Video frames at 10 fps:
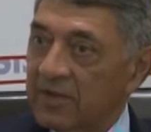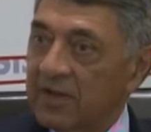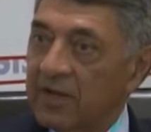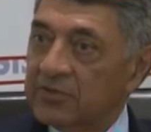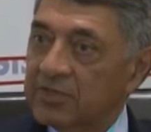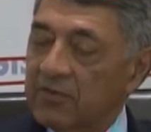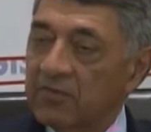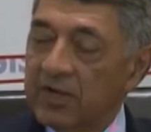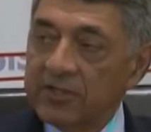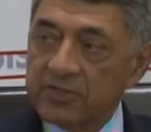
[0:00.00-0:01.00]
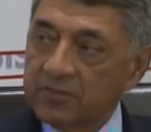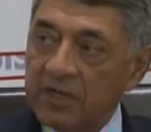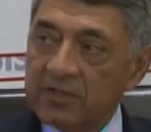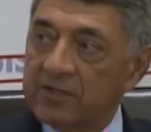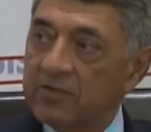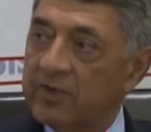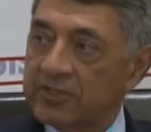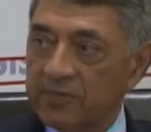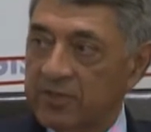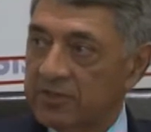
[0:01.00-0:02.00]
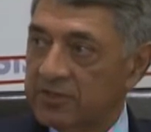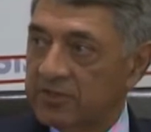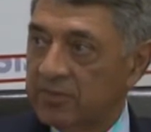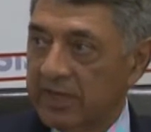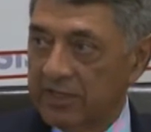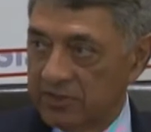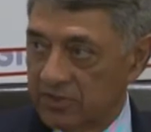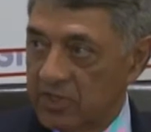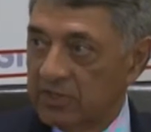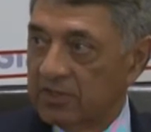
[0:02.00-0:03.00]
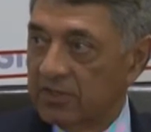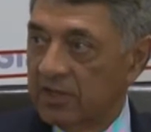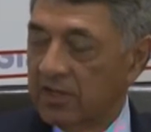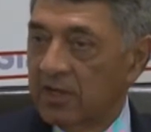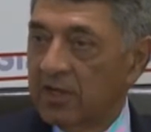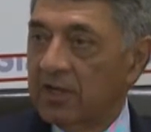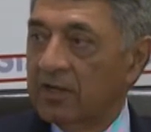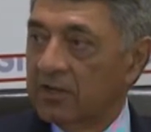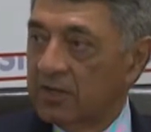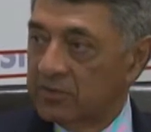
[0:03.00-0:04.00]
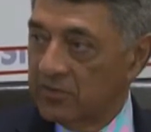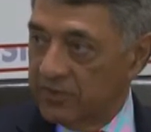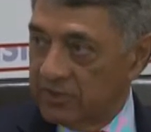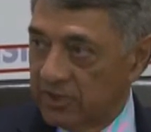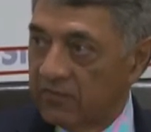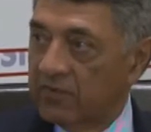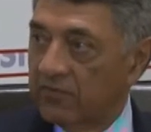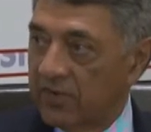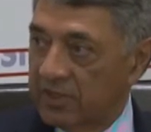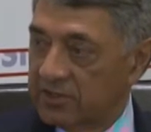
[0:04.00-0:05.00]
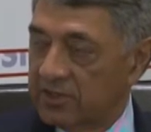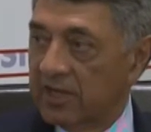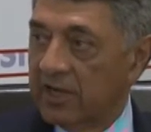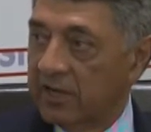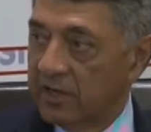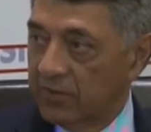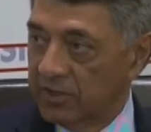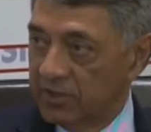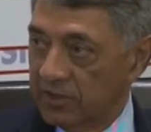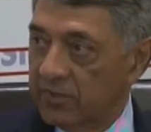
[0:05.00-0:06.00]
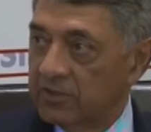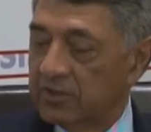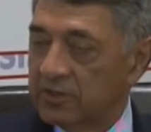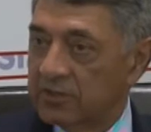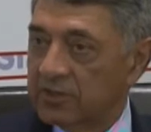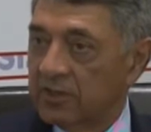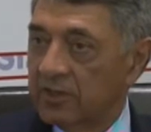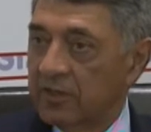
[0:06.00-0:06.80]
and I've seen very smart investments by this region in terms of its sovereign funds and the high net worth individuals.